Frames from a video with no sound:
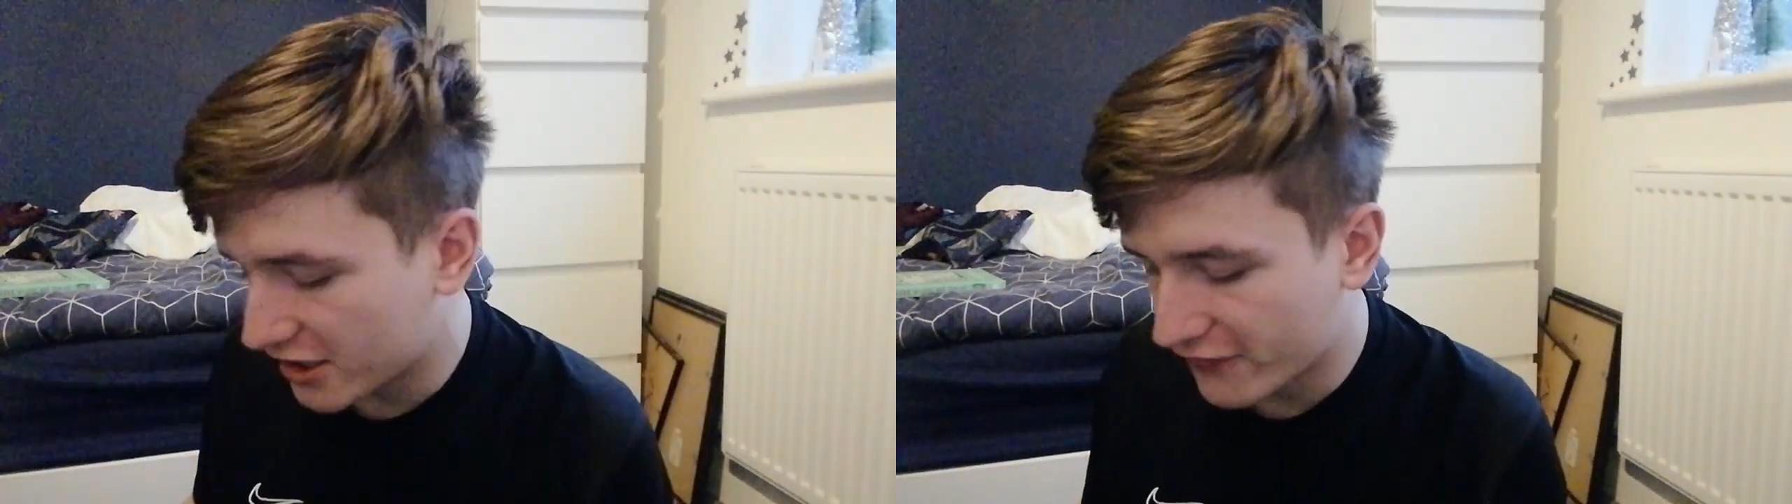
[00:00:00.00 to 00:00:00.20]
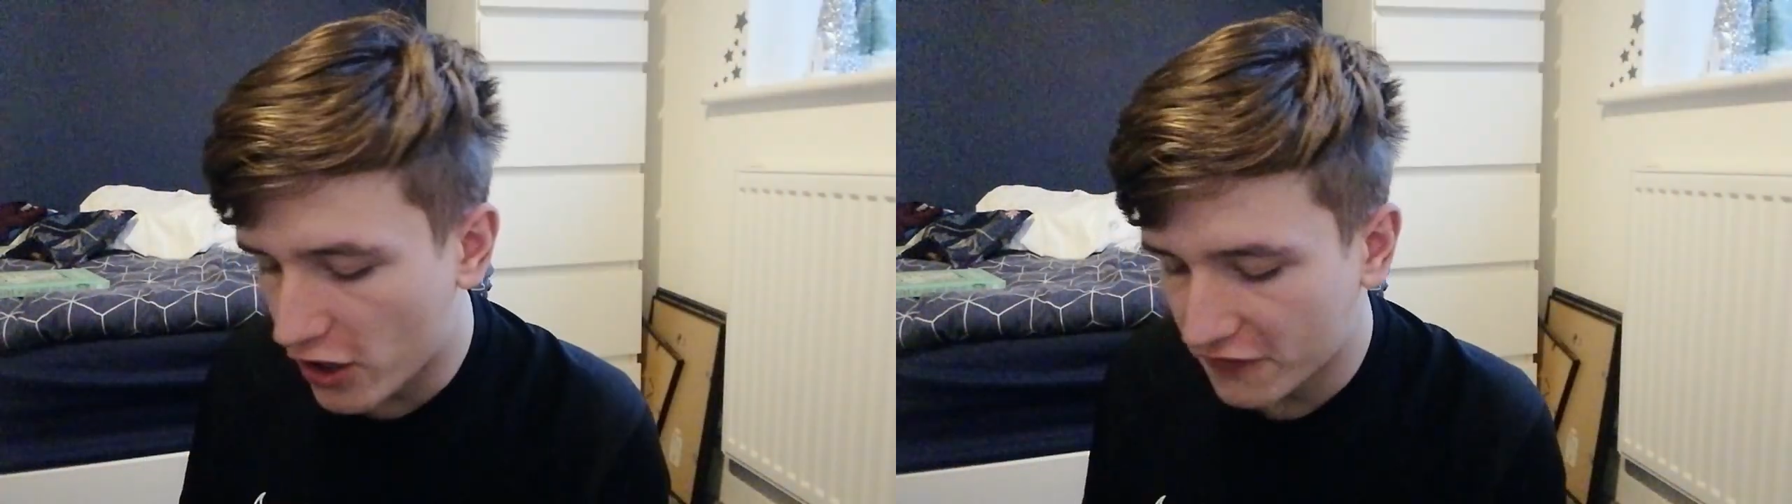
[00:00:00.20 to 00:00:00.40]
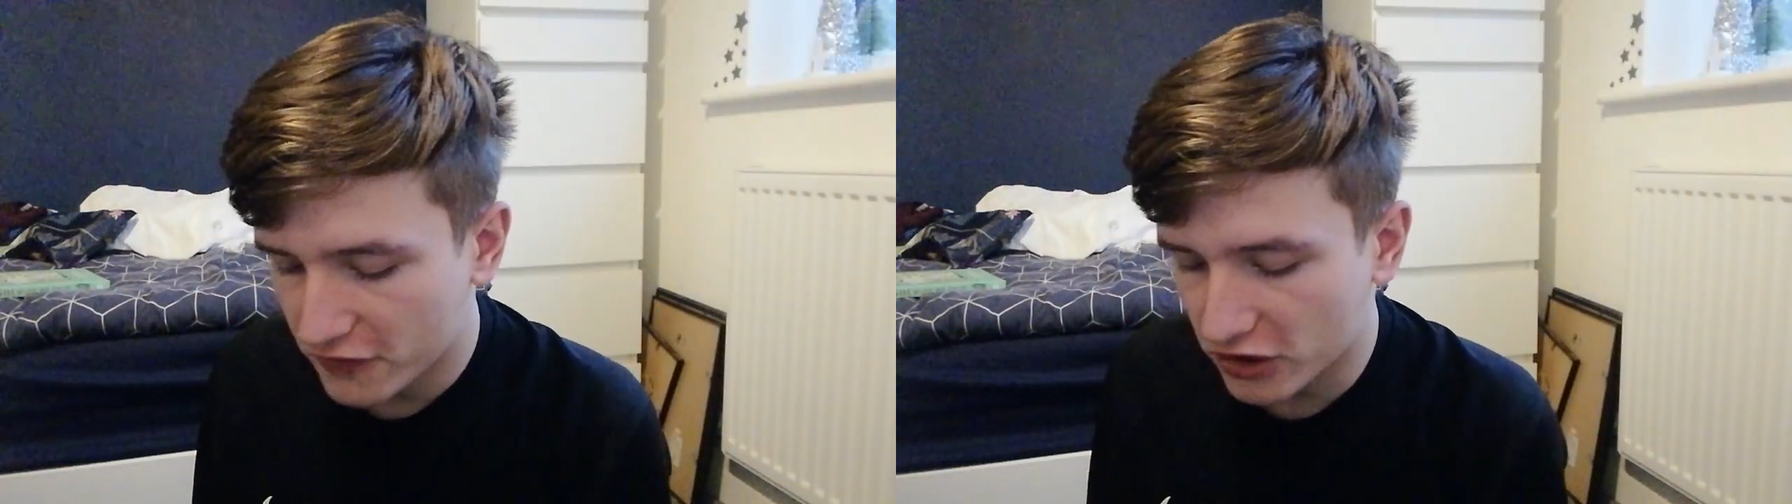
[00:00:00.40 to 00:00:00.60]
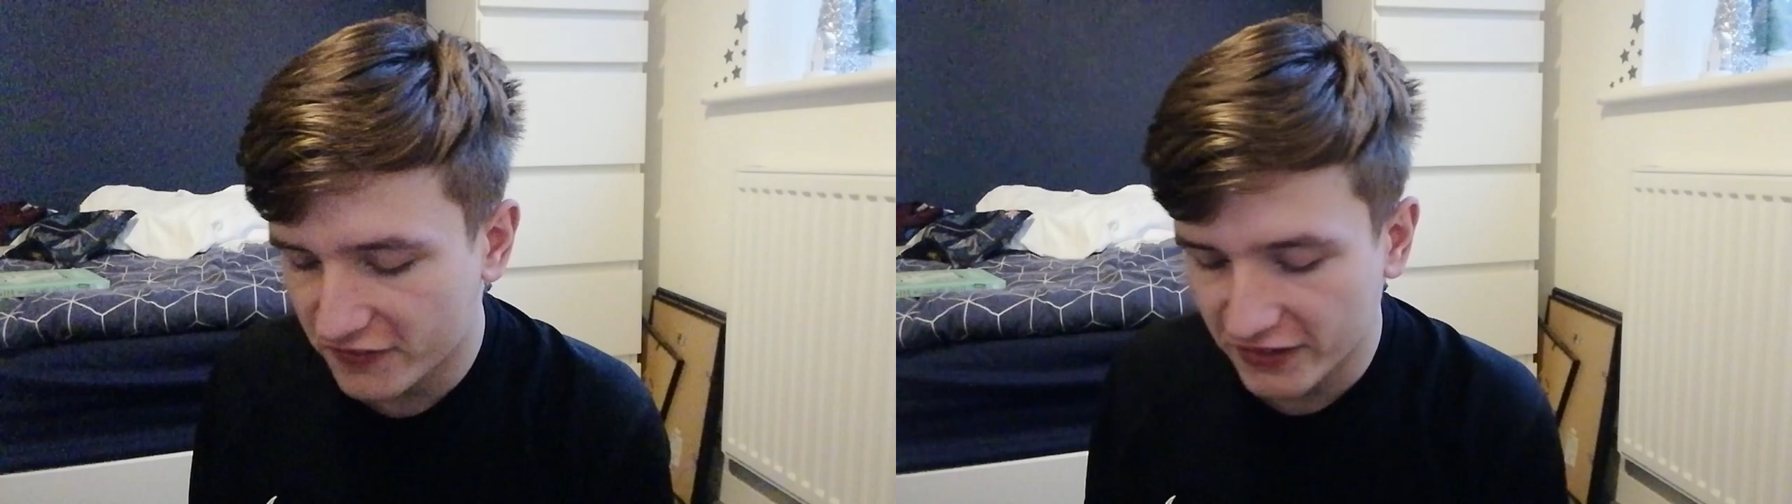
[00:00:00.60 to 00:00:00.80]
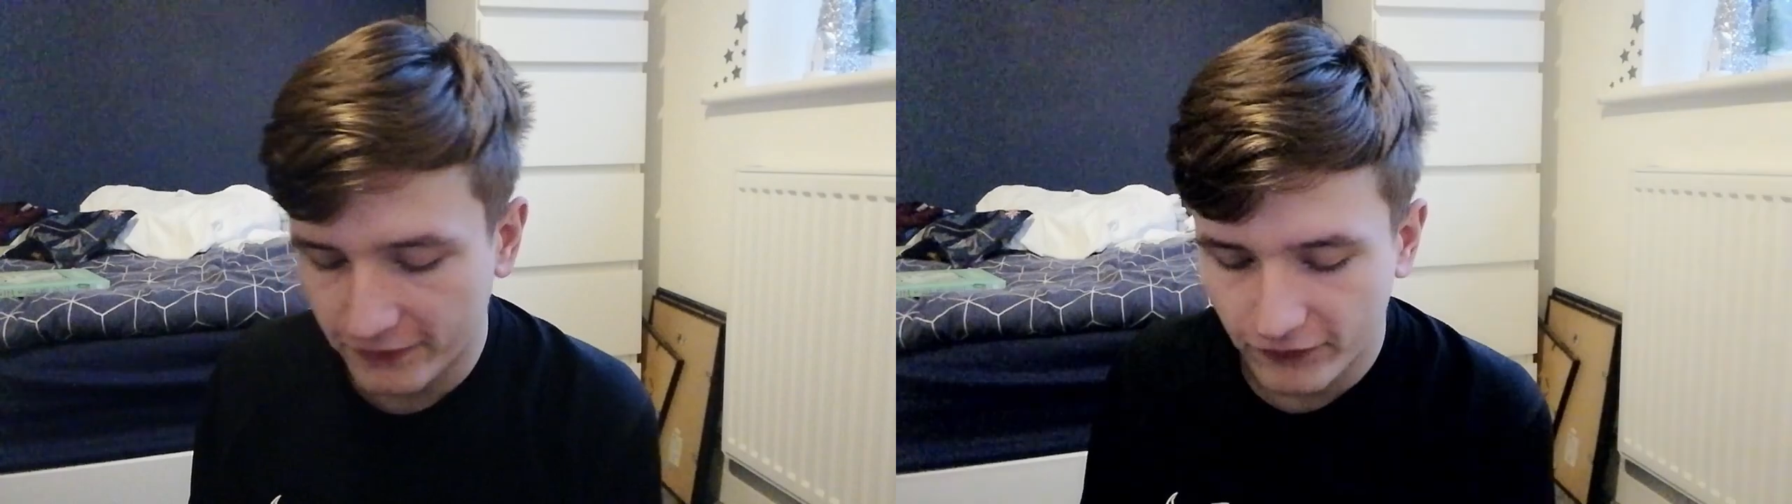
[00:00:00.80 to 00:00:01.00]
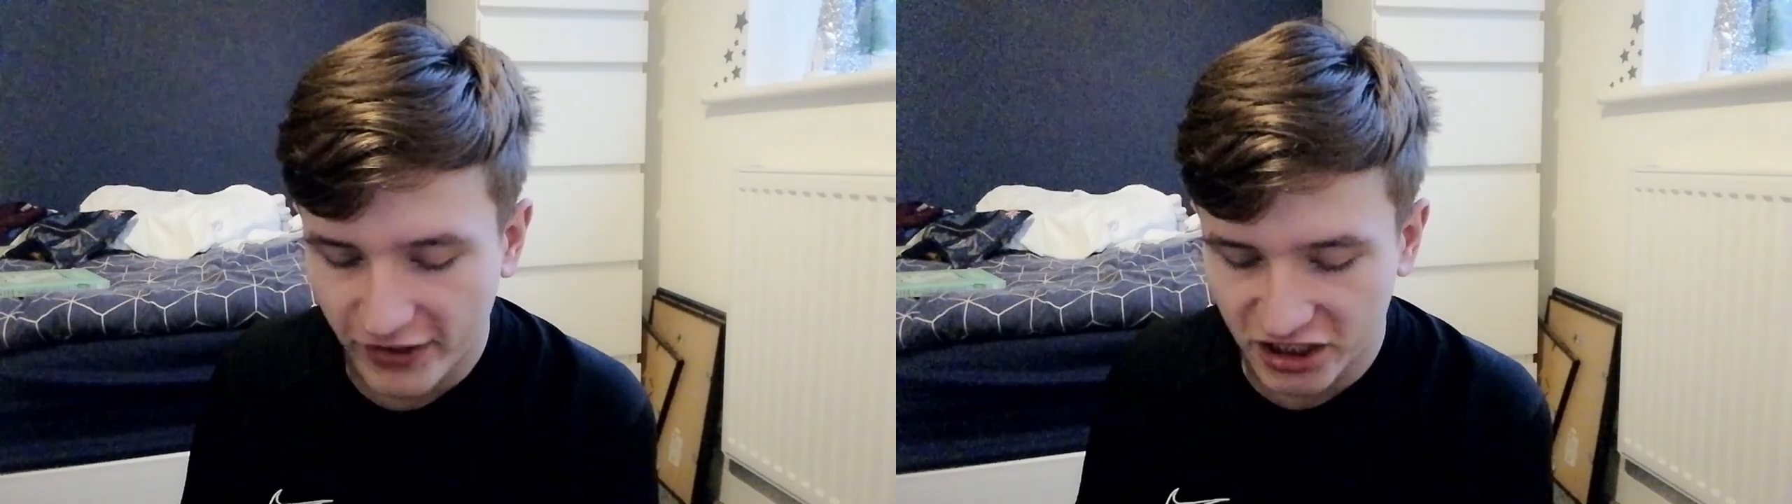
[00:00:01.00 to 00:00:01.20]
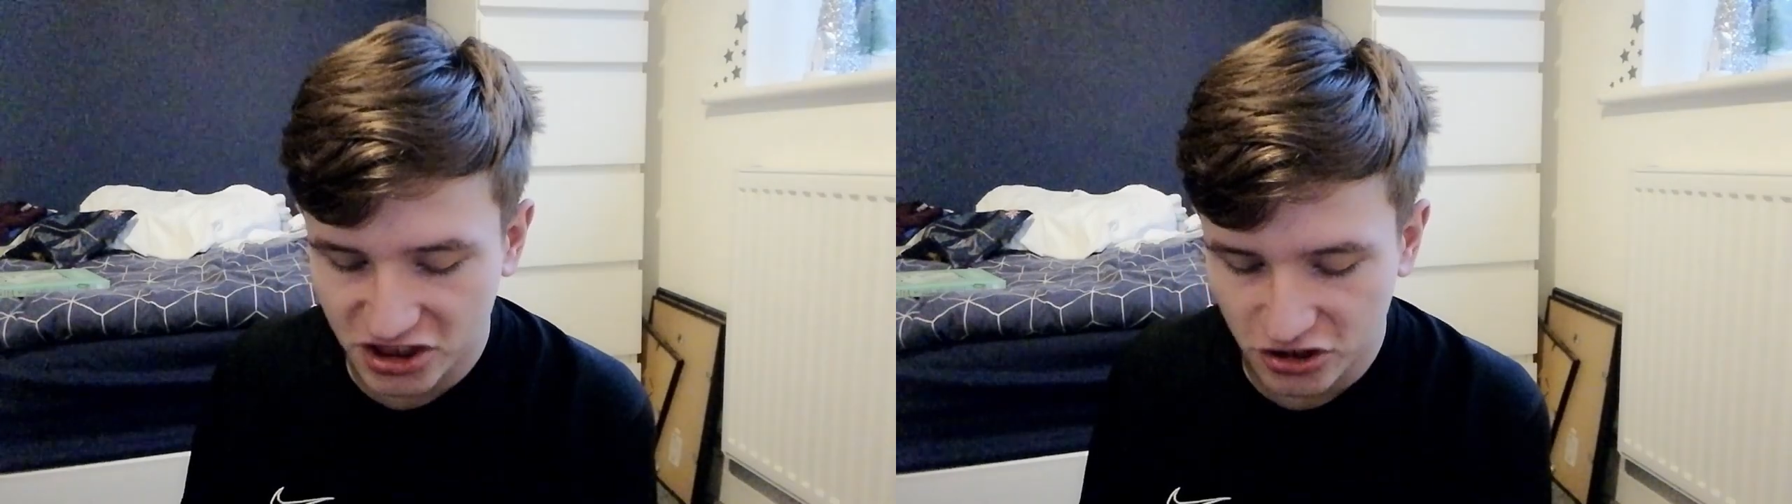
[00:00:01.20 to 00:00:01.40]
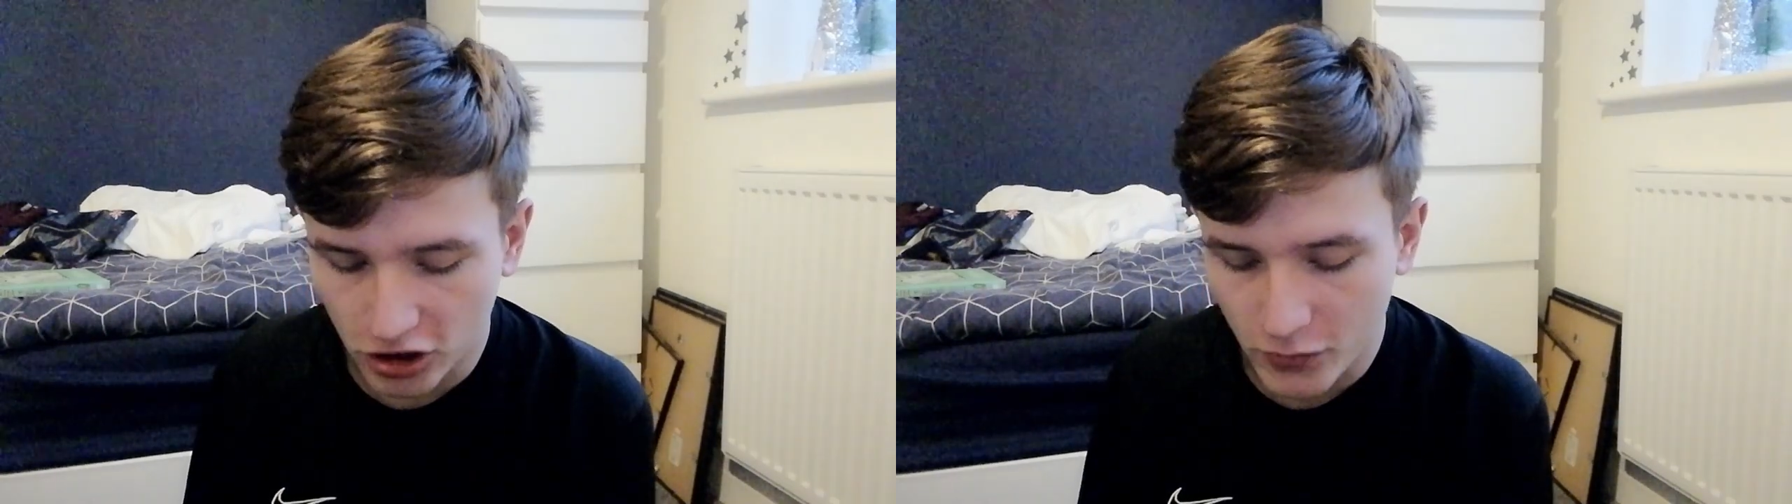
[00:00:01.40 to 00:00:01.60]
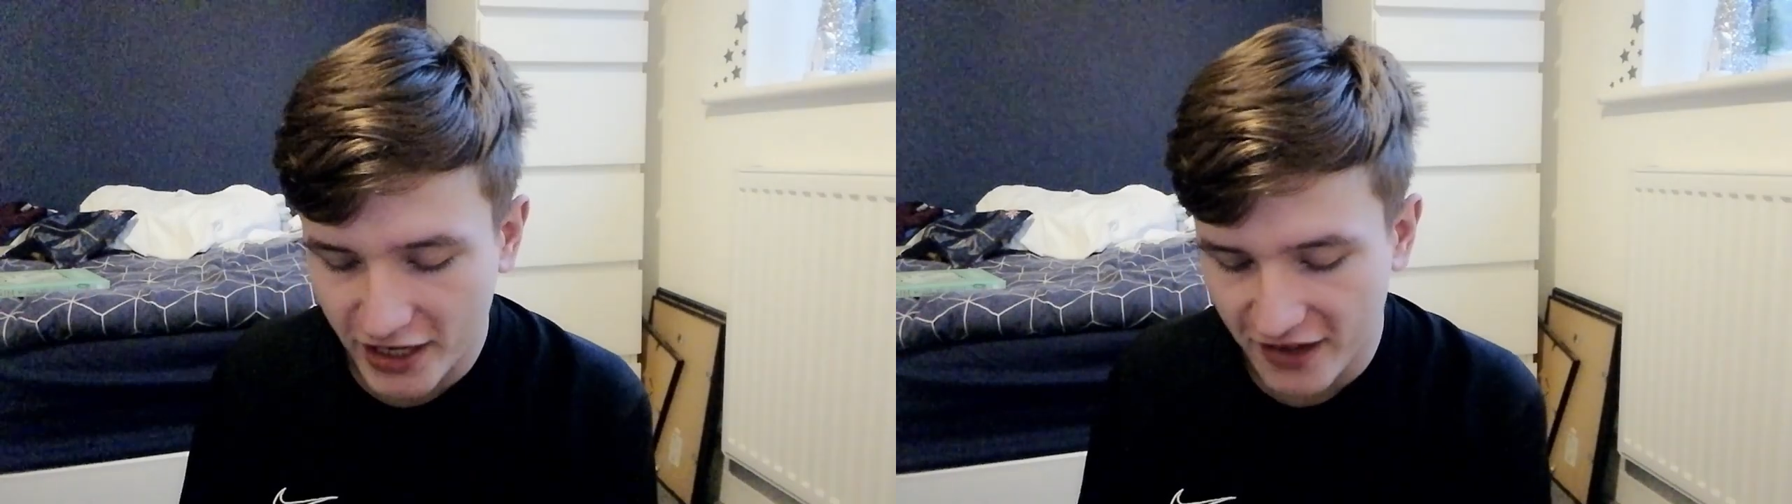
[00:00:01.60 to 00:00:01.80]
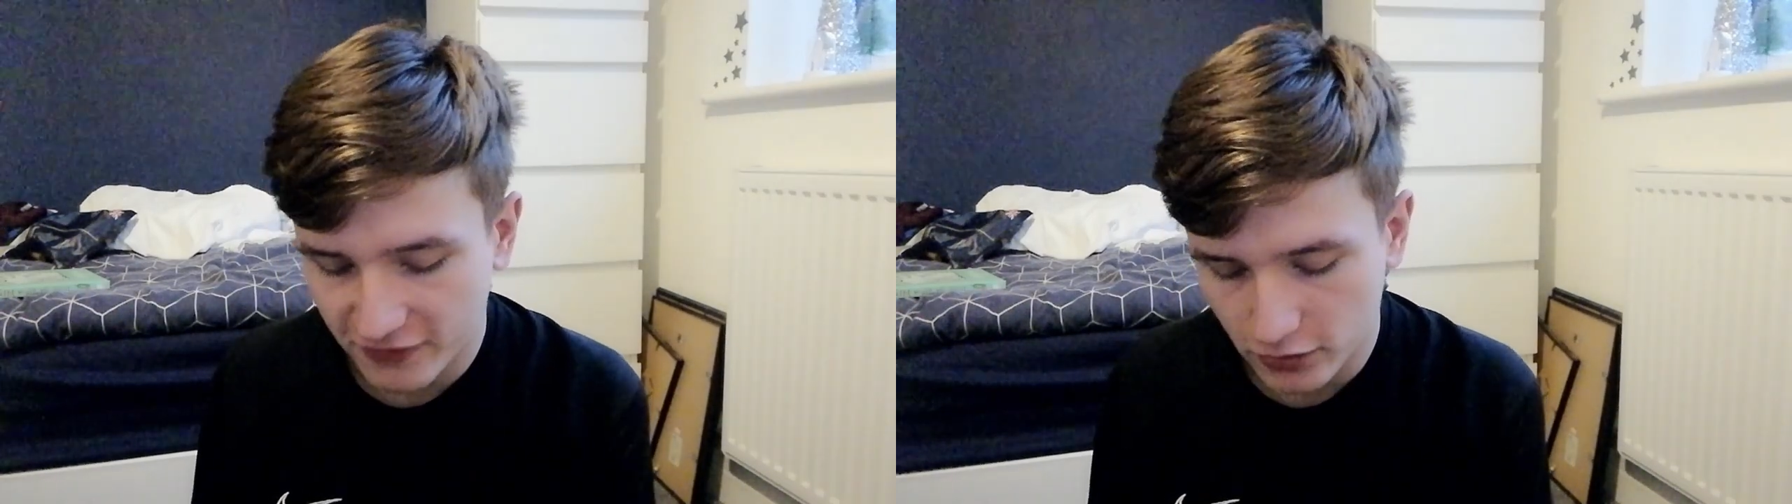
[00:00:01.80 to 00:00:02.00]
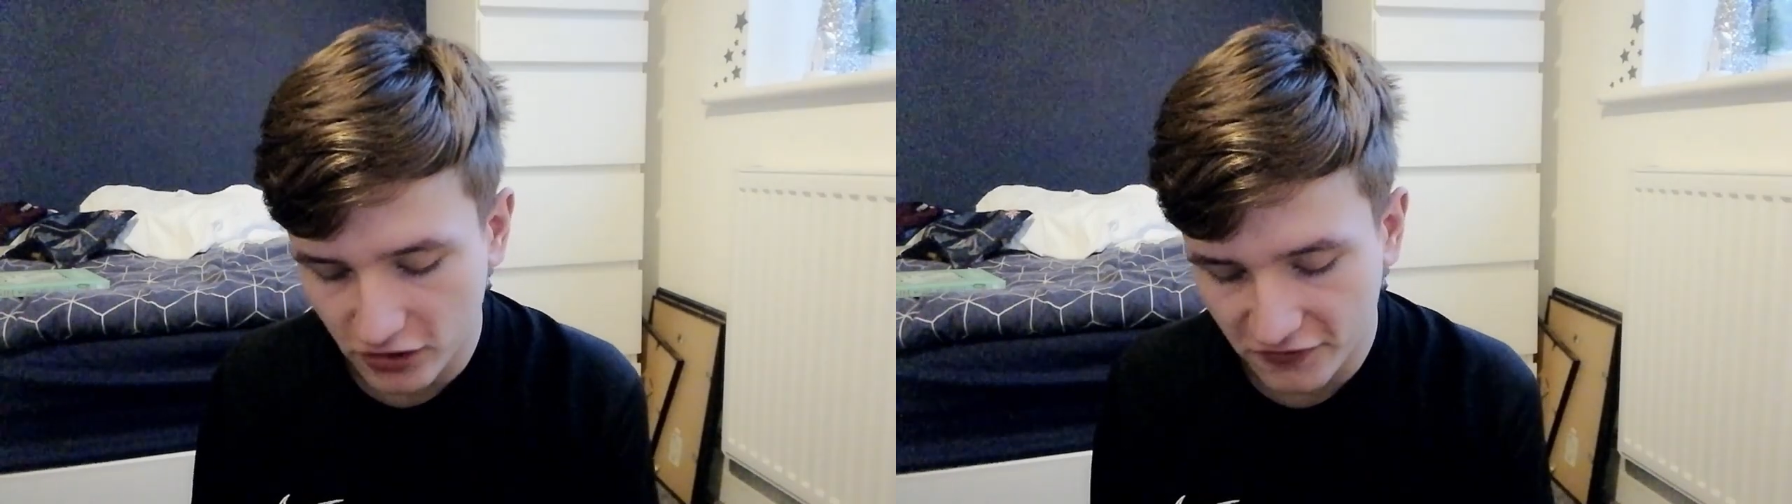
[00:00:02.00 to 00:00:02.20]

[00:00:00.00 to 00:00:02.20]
And I've also got this like really short wig as well,